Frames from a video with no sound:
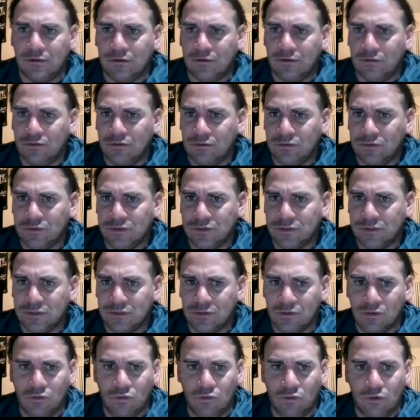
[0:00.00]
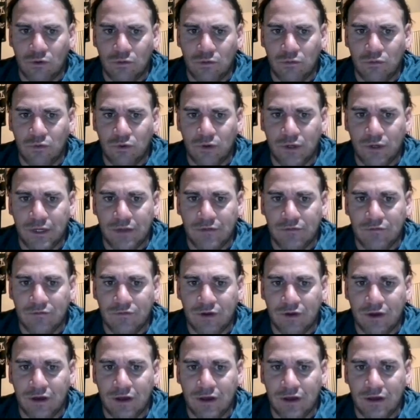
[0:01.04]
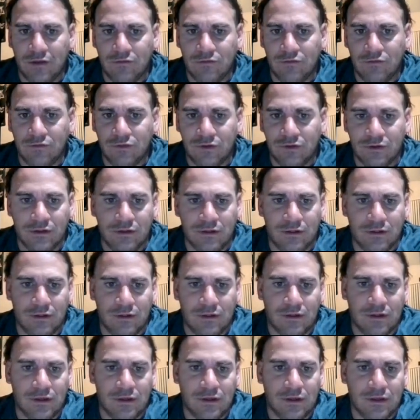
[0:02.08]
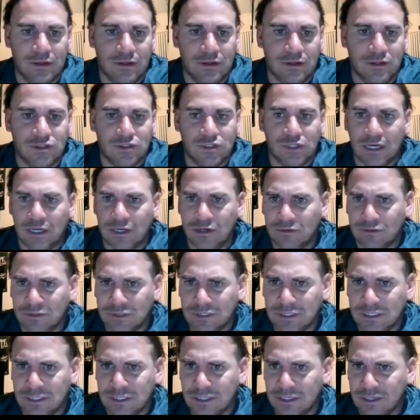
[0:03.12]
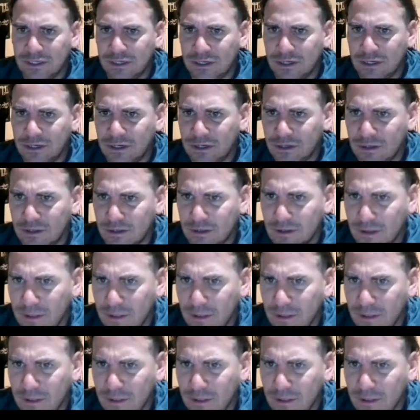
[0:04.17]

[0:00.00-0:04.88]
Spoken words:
who's 1.85. His shadow is here.